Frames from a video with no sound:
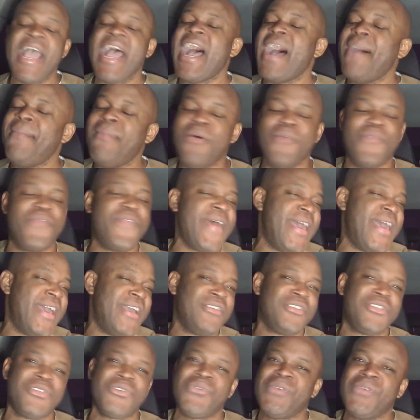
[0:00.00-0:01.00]
I'm a
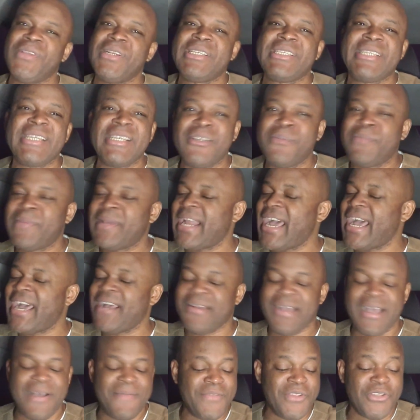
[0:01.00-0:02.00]
fan too. You do, but
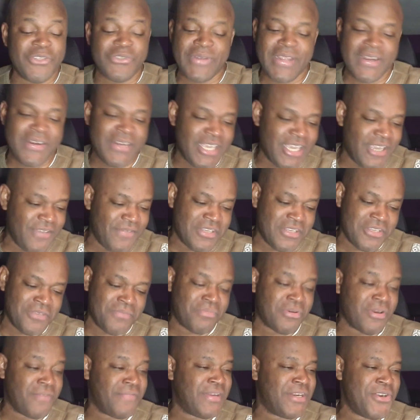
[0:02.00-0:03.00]
I, am not trying to give this
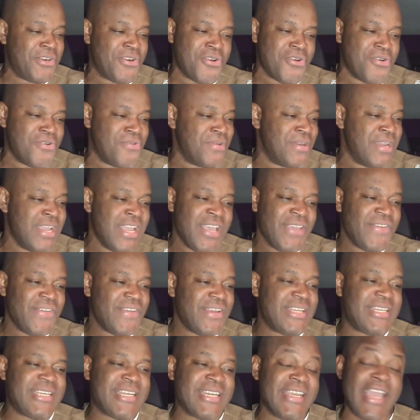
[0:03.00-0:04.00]
brother no.
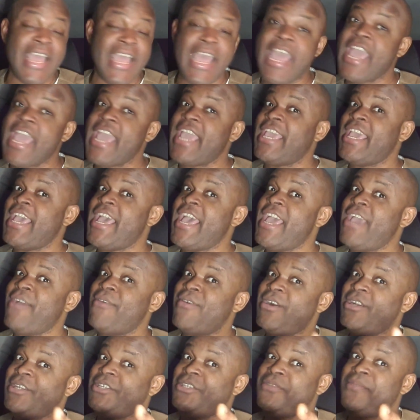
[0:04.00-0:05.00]
You did, hey, hey,
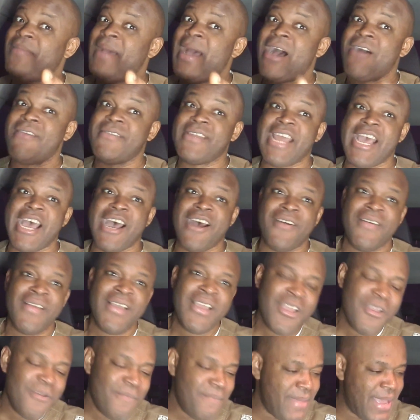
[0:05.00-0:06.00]
watch him out now,
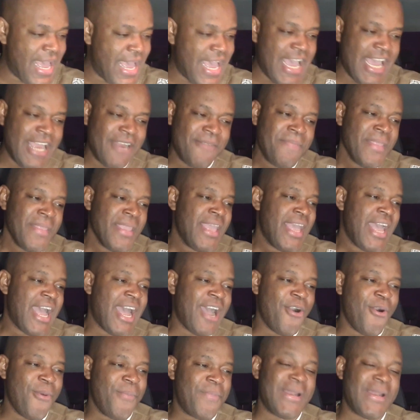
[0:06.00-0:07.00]
man.
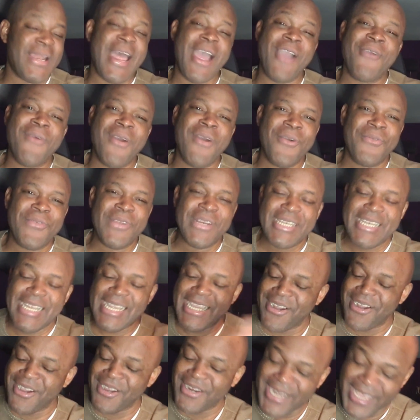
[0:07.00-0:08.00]
I hope you like what we
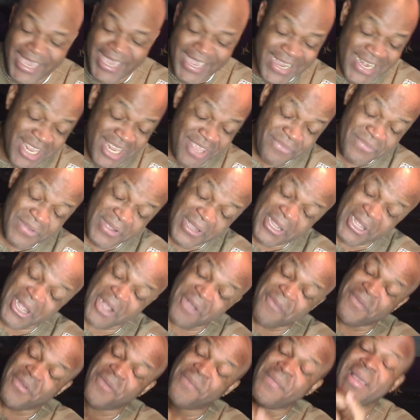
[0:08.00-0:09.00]
did on here. Leave a
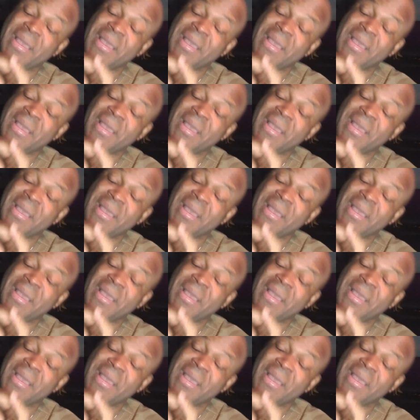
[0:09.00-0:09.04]
comment,